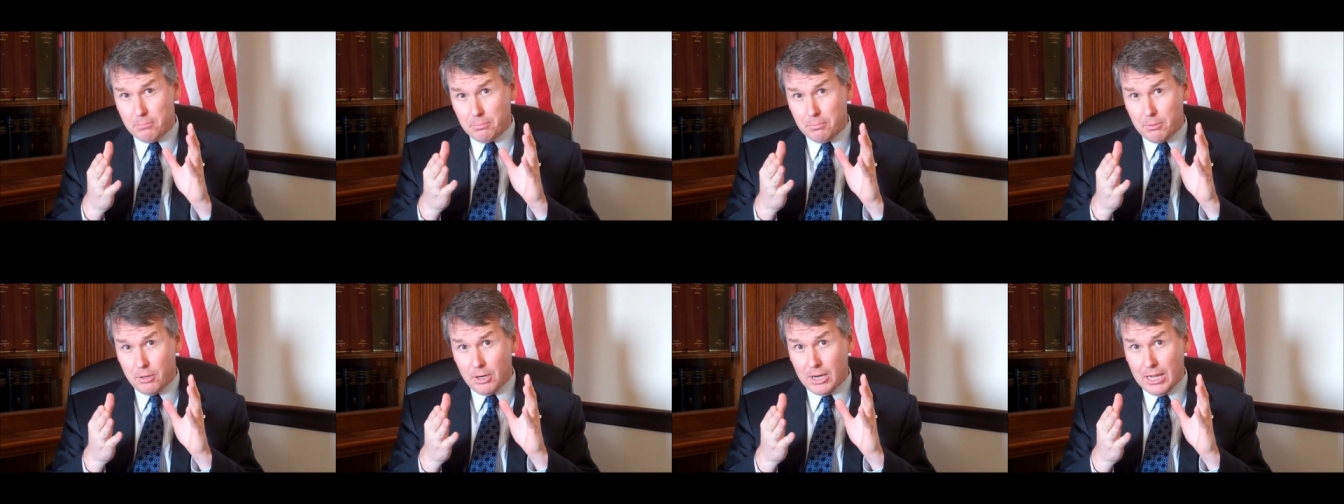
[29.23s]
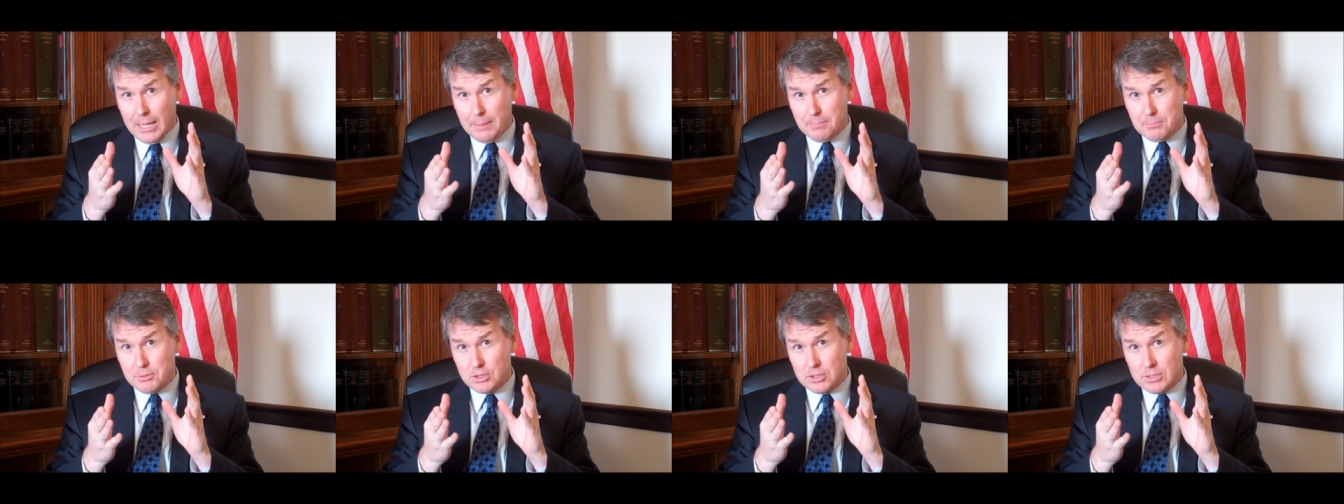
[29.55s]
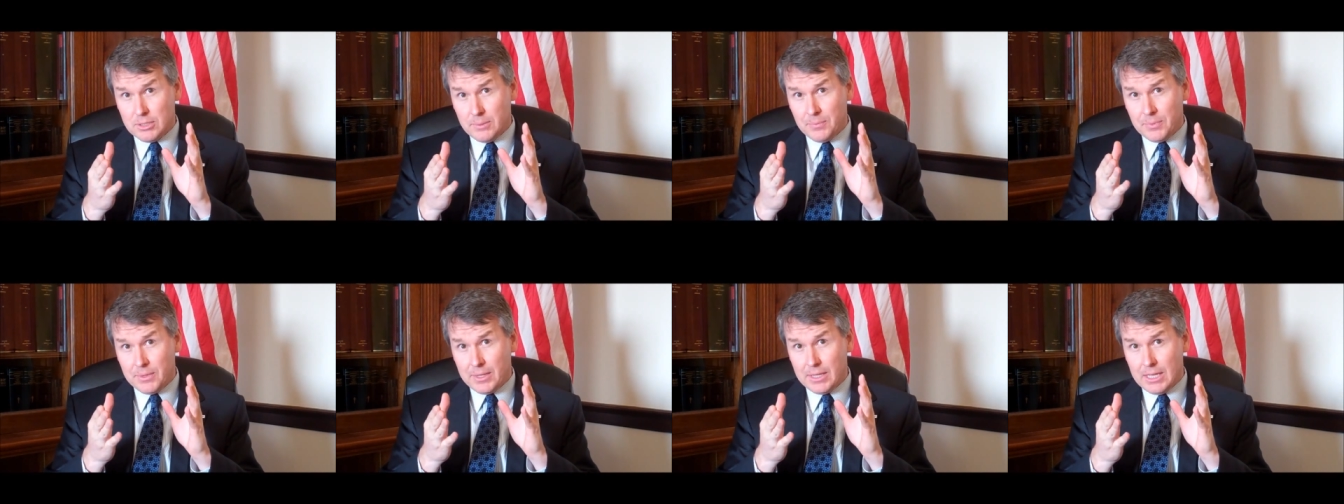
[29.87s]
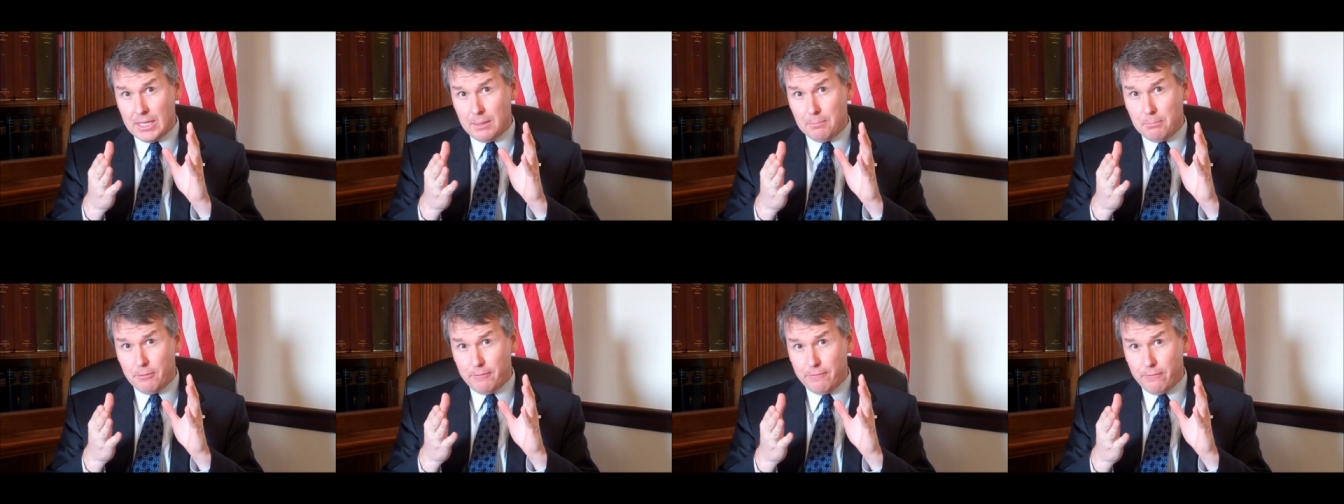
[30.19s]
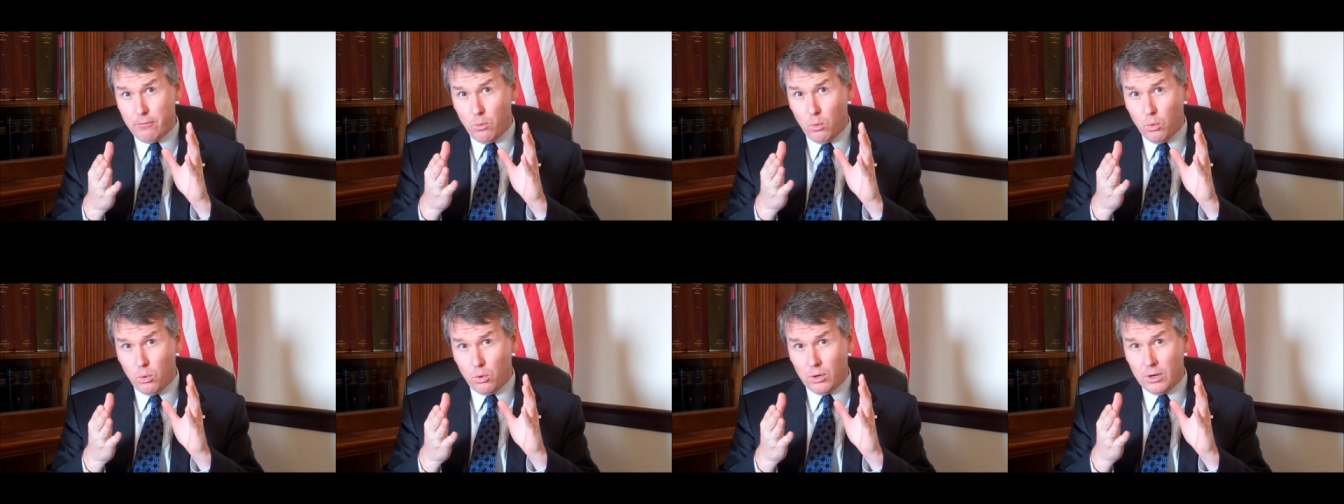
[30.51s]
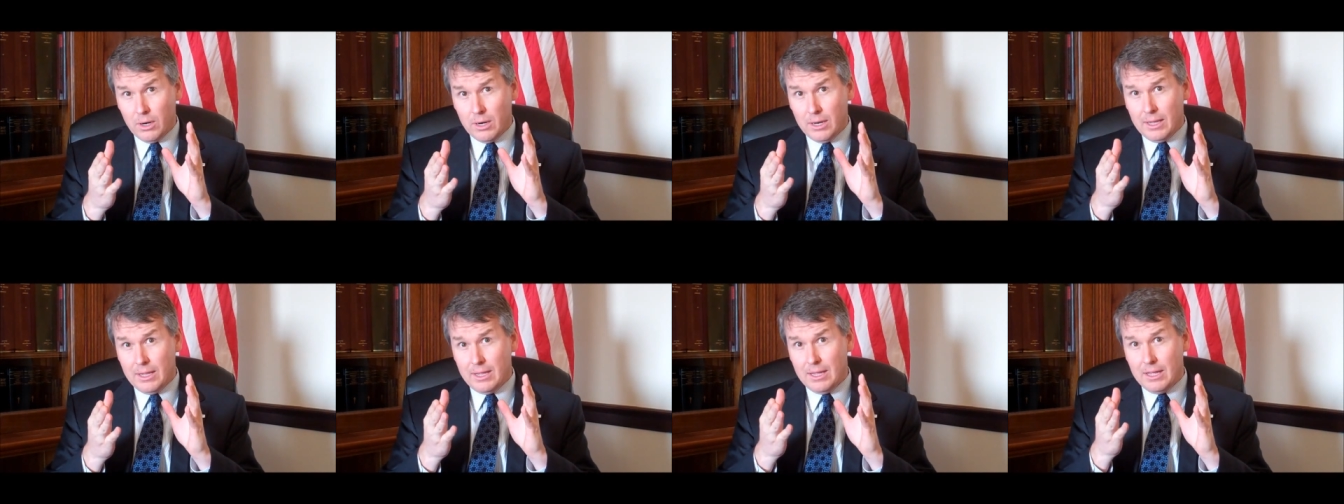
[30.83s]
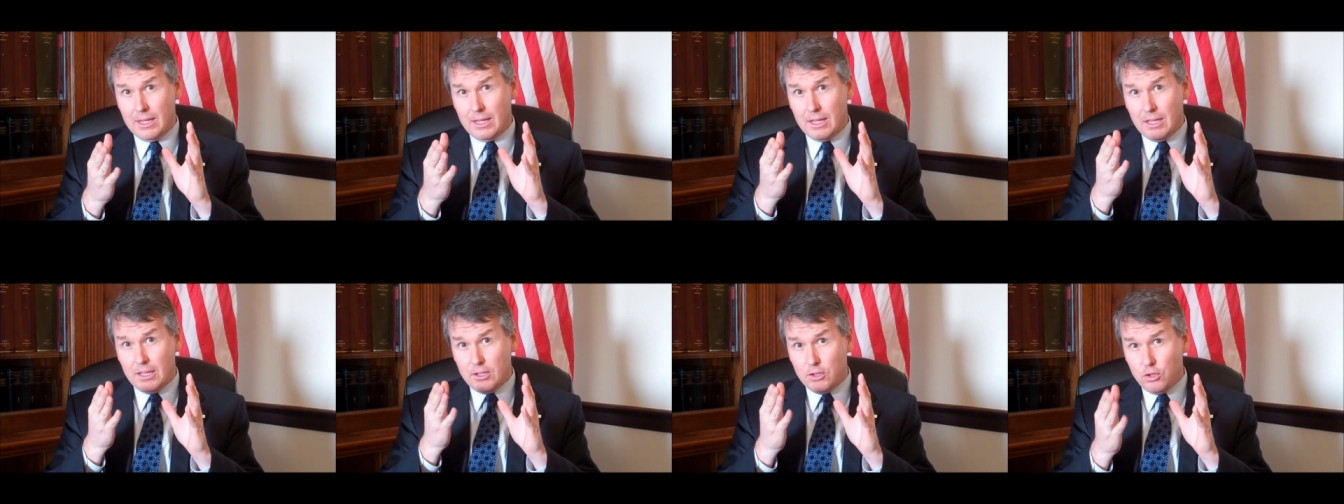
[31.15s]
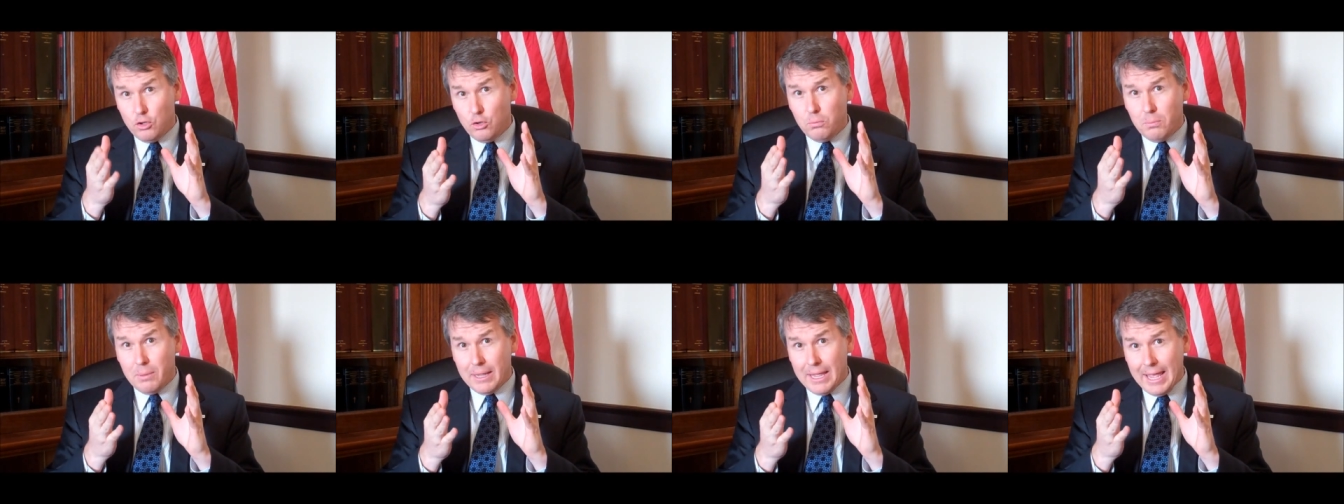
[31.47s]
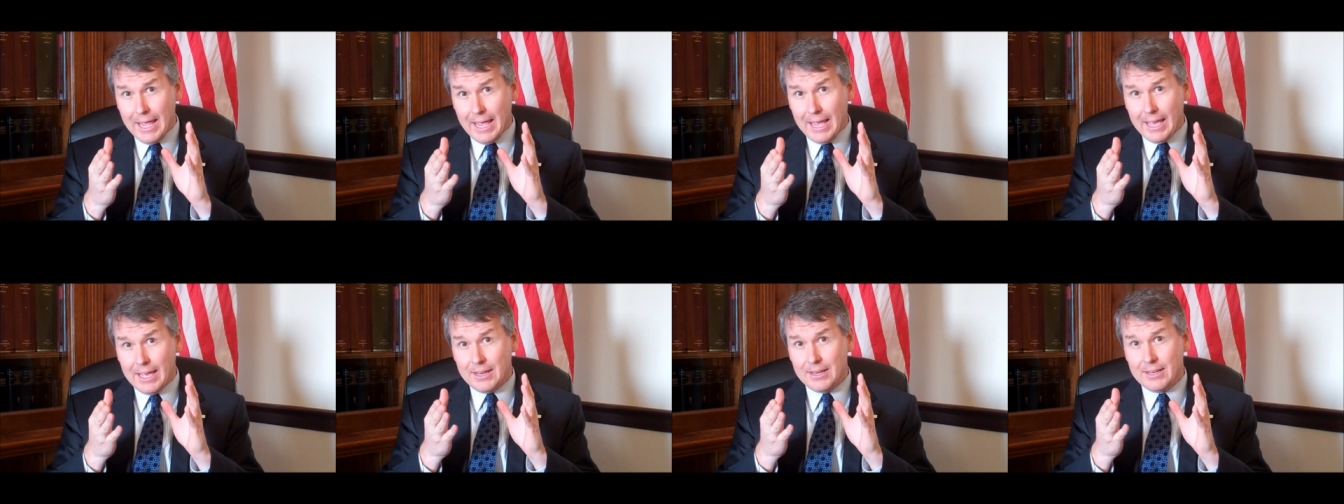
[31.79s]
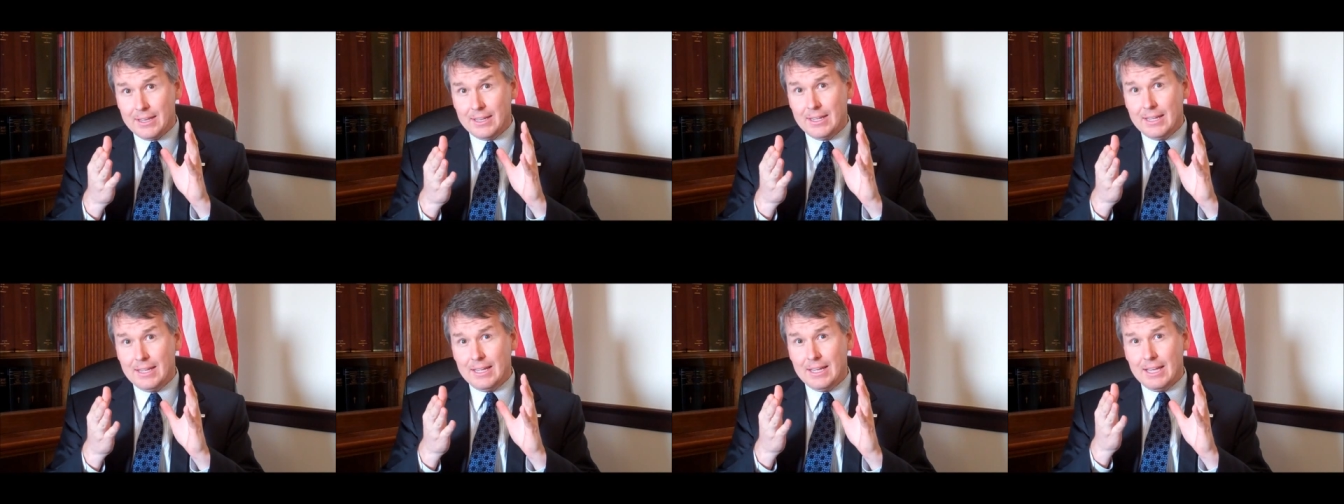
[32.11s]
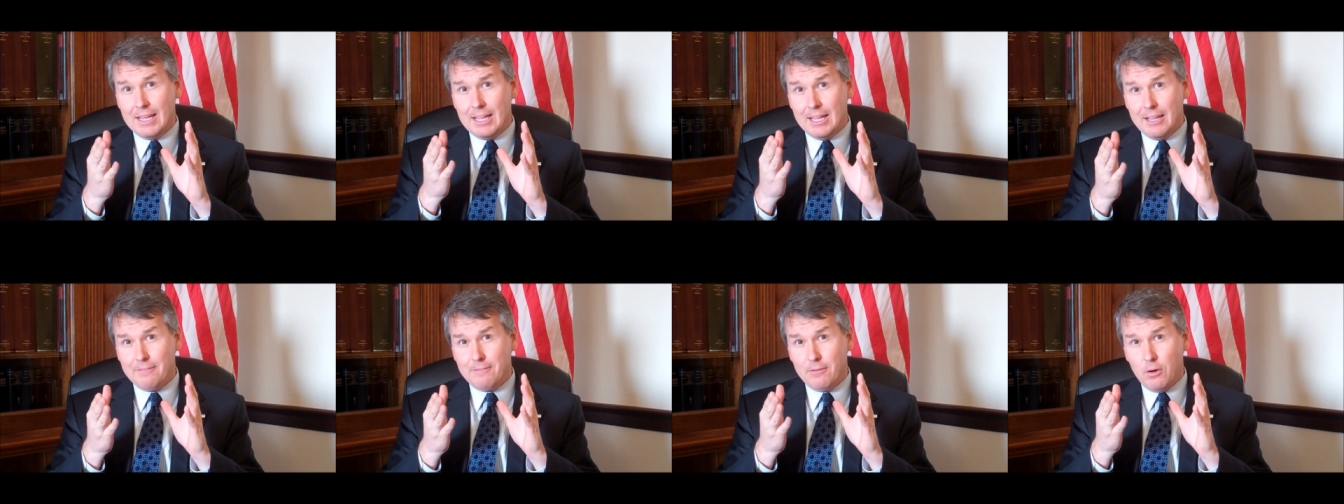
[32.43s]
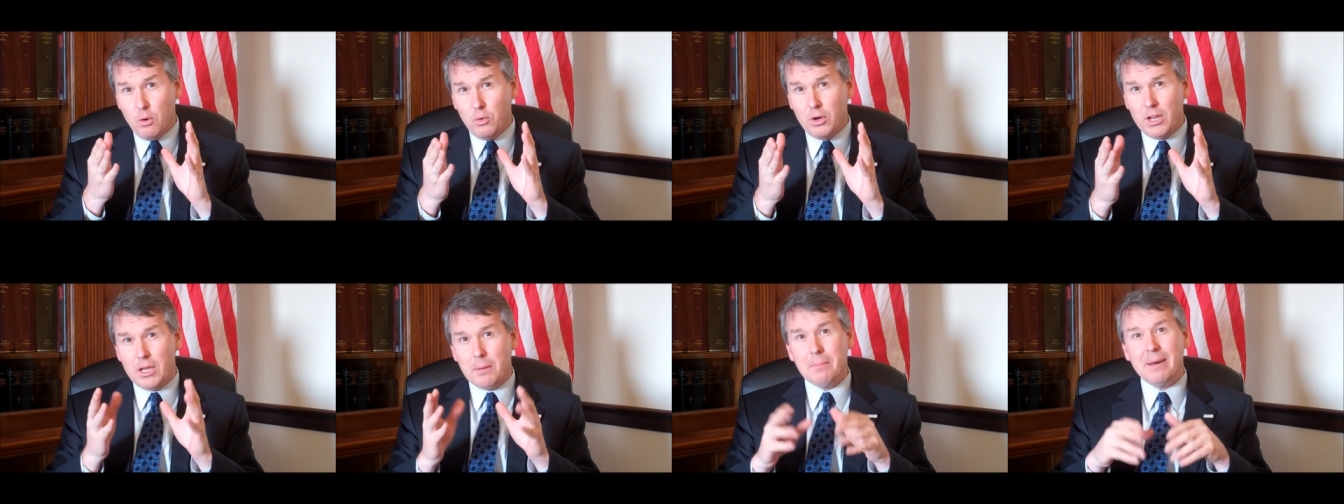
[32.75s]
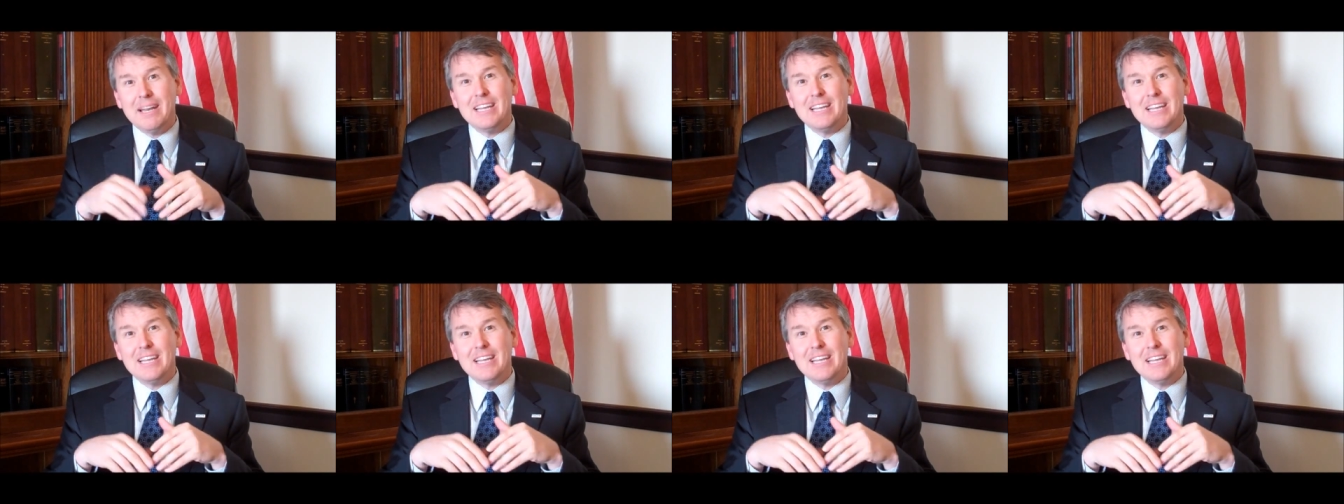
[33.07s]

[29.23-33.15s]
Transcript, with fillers: perhaps uh, before uh, you began uh, voting.